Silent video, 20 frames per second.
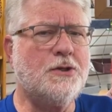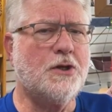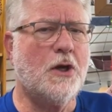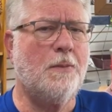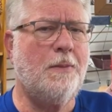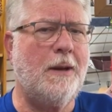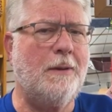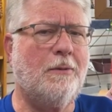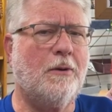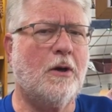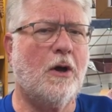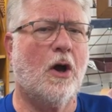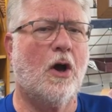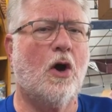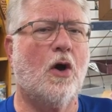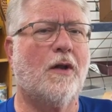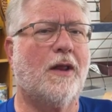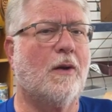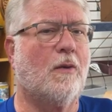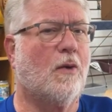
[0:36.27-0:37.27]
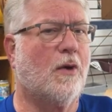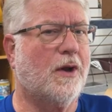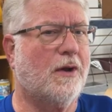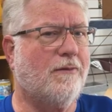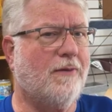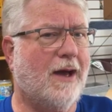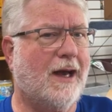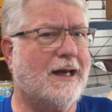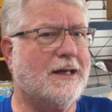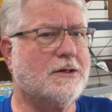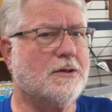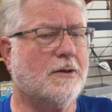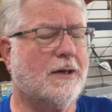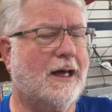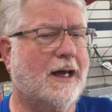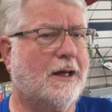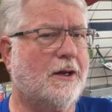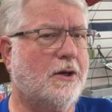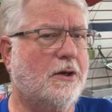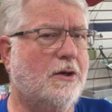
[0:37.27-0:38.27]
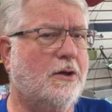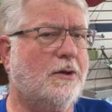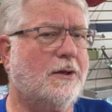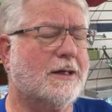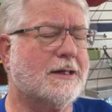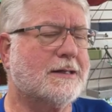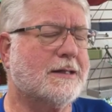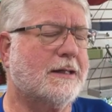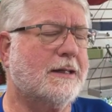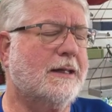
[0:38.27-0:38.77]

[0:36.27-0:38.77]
So people call and they want advice on how to do this.